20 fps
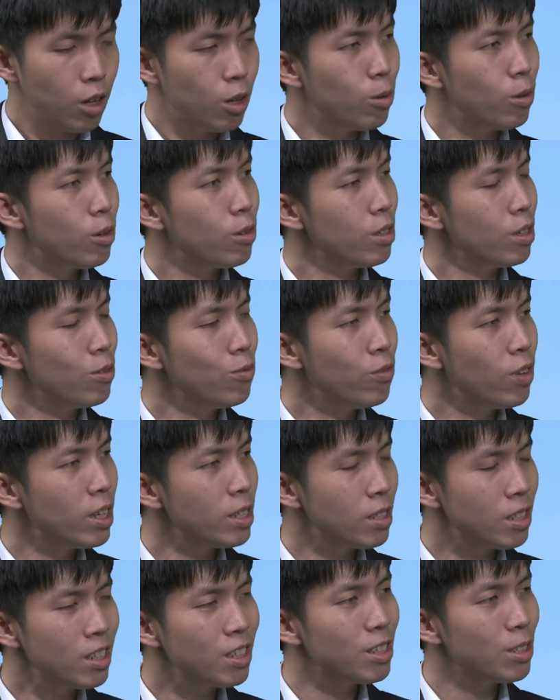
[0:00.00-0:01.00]
Well,
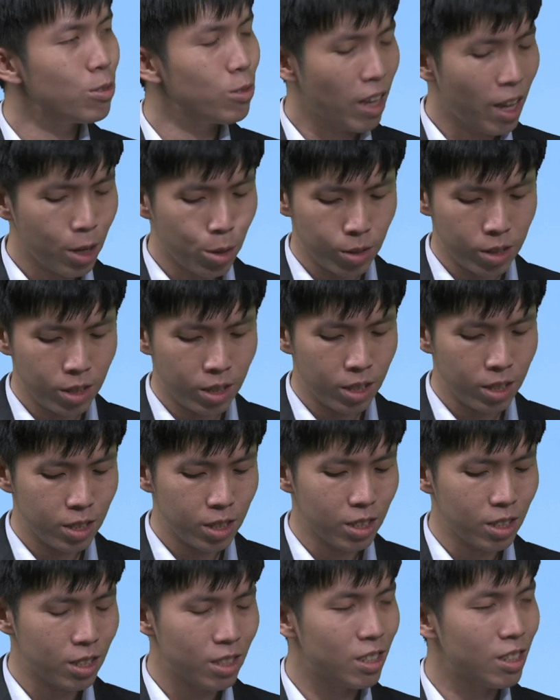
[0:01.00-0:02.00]
investing in
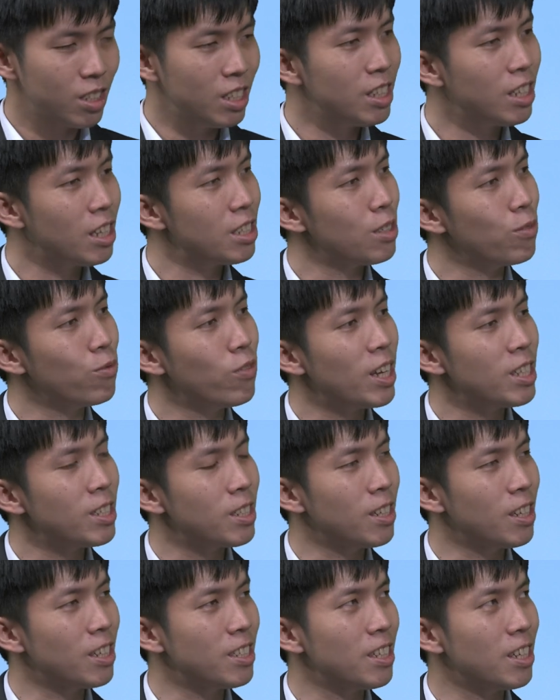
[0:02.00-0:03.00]
equities is seen as
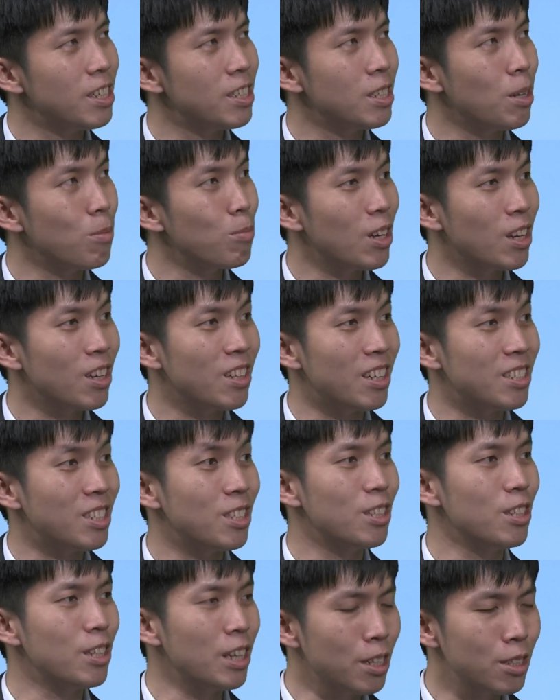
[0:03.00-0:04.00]
investors as something
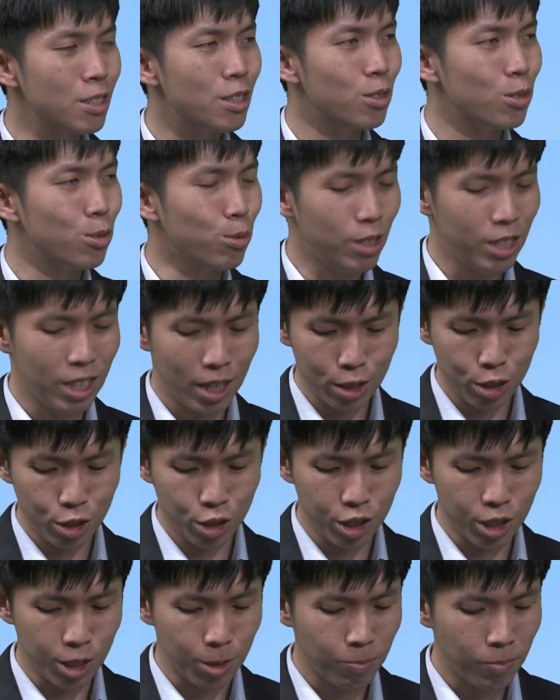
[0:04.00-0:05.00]
that's linked to
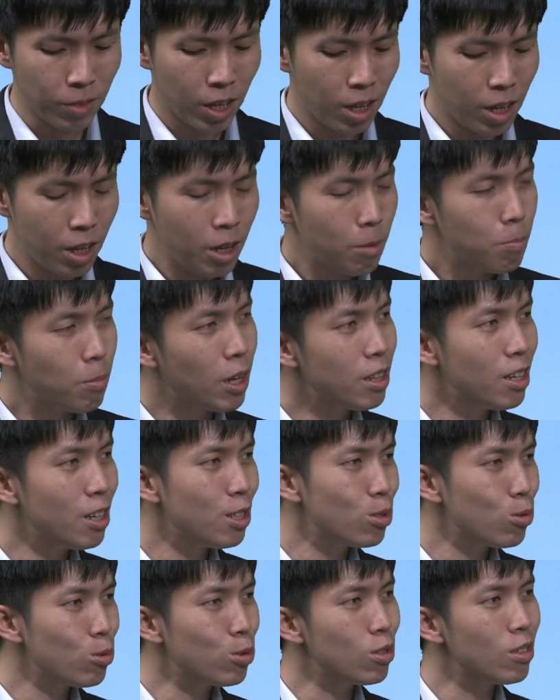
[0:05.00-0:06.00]
ESG. But there
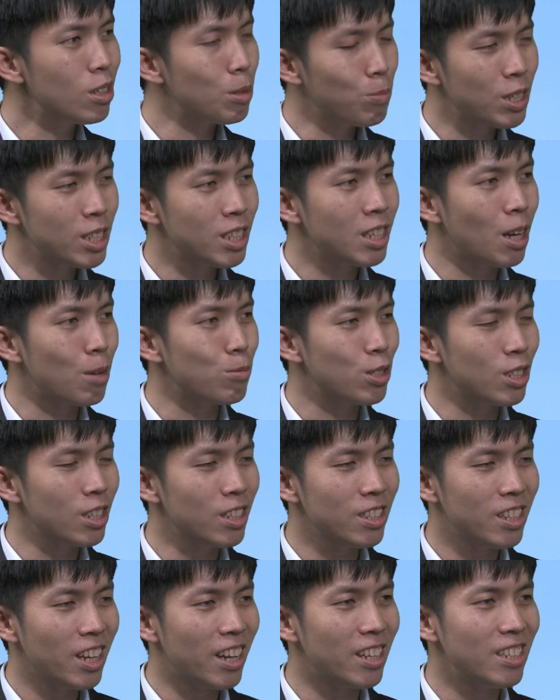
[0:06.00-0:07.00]
is also the
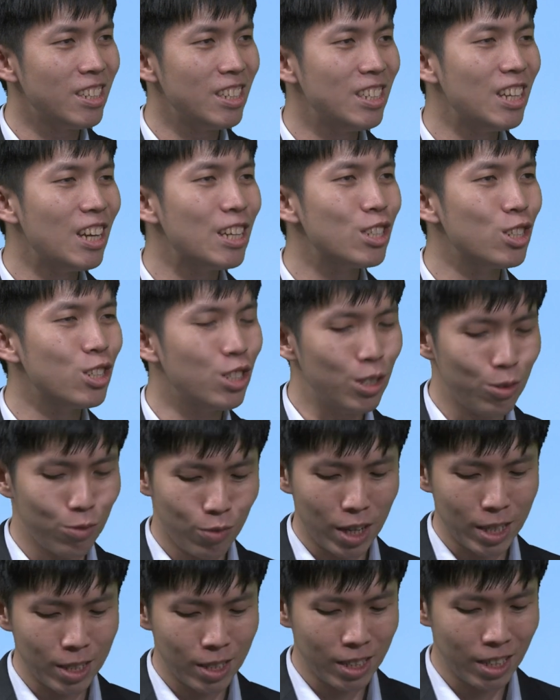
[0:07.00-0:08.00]
perception that ESG
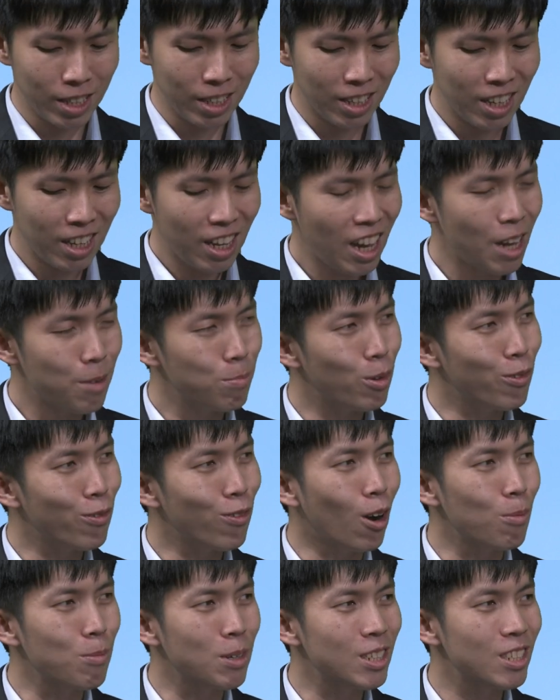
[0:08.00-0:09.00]
investing and
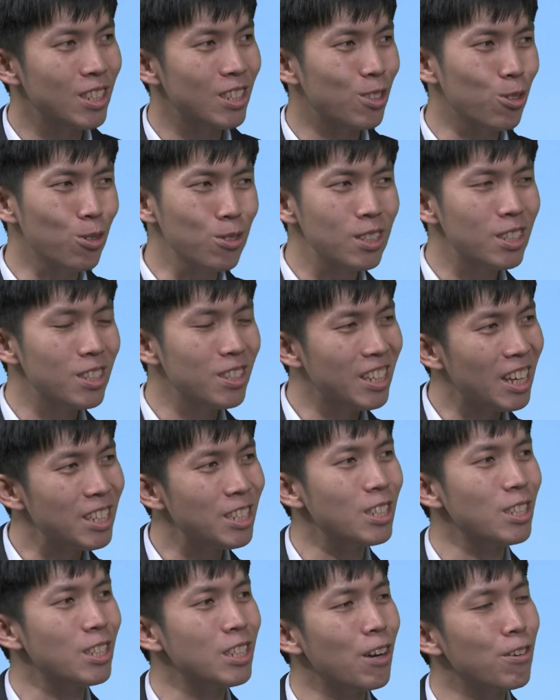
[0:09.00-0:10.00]
performance don't
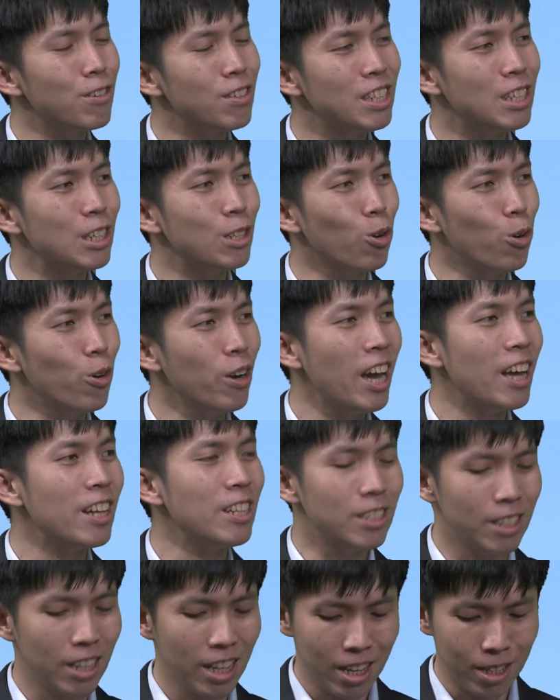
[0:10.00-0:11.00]
necessarily go
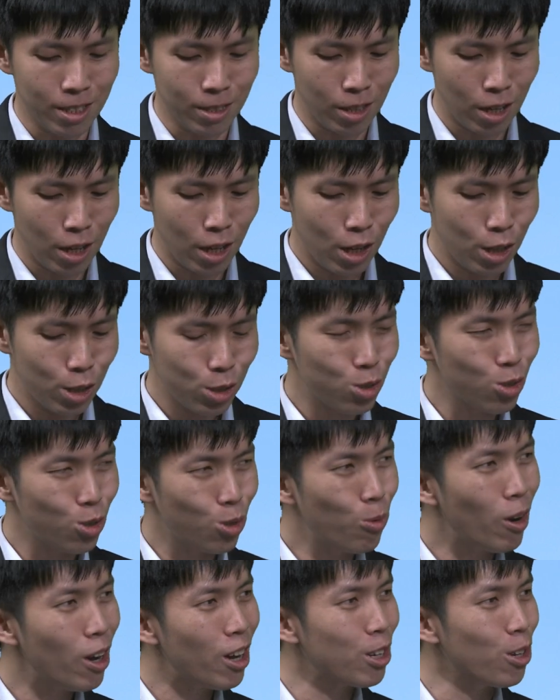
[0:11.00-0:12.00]
hand in hand. So
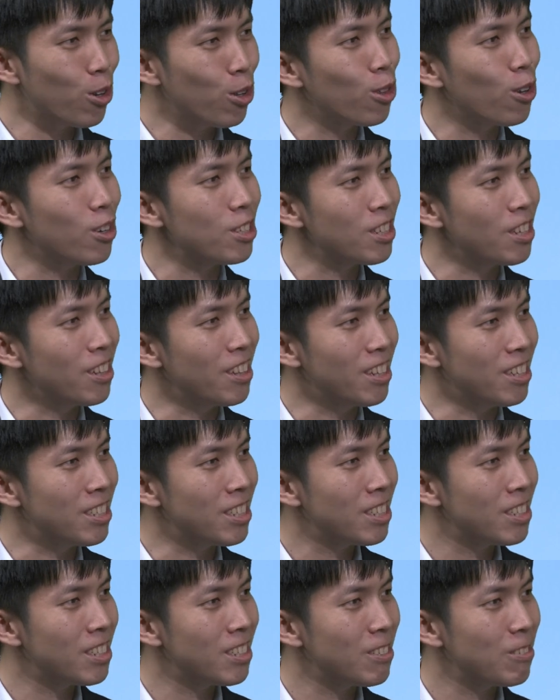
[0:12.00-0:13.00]
what are your thoughts on this?